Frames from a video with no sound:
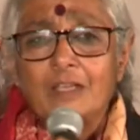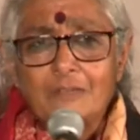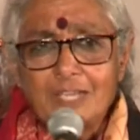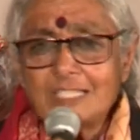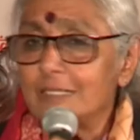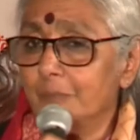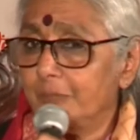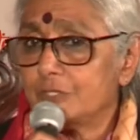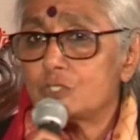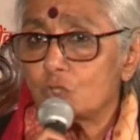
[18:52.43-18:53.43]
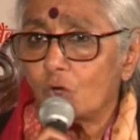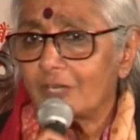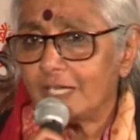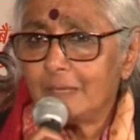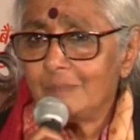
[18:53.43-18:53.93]
A very simple
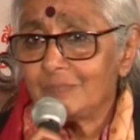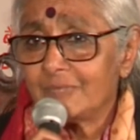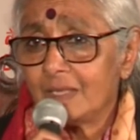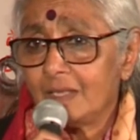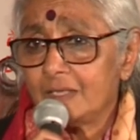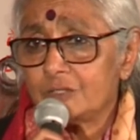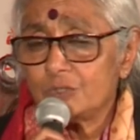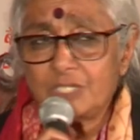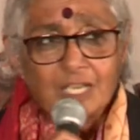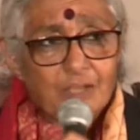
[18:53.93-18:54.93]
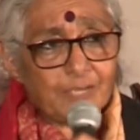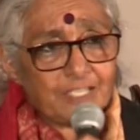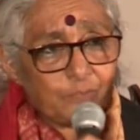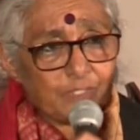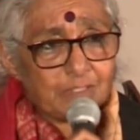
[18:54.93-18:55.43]
story. Sushila
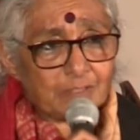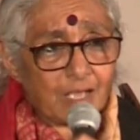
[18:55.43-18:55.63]
went with